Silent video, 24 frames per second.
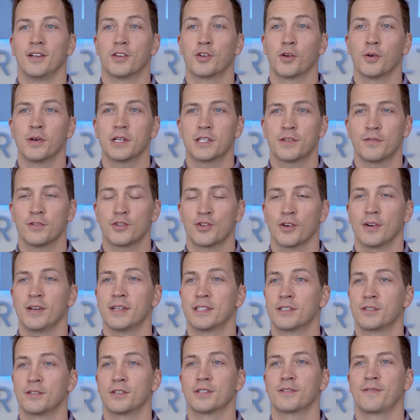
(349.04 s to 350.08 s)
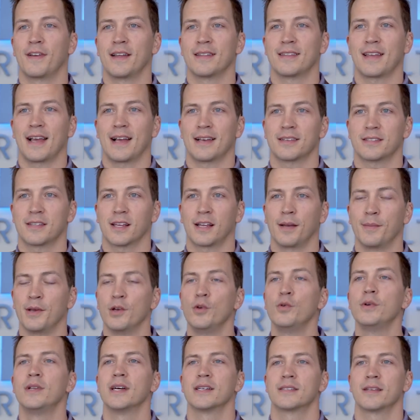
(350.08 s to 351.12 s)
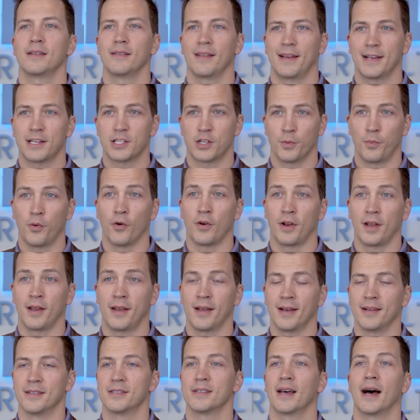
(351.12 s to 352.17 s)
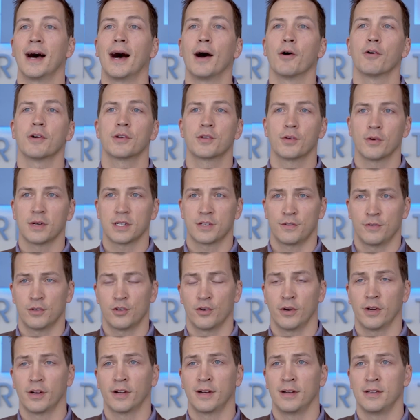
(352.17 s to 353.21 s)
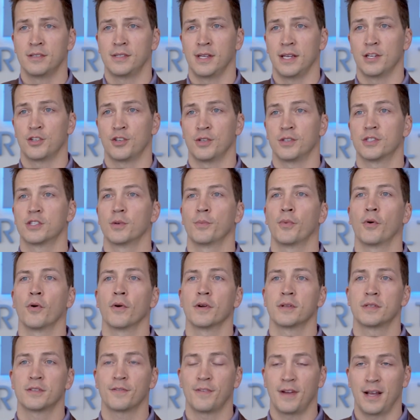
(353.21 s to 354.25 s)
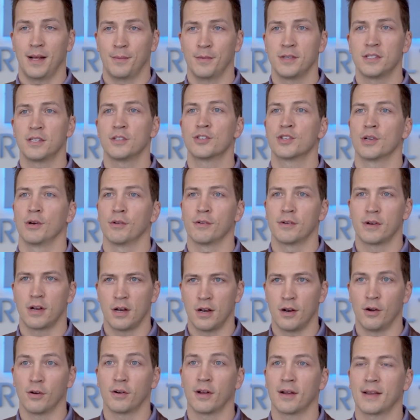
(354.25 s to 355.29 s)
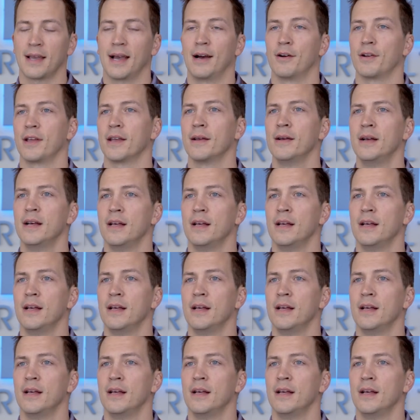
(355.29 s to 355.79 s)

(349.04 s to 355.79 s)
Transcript: Toys for Joy is just fantastic. I mean, who doesn't like supporting kids? Our Toys for Joy organization supports families and children in Anoka County.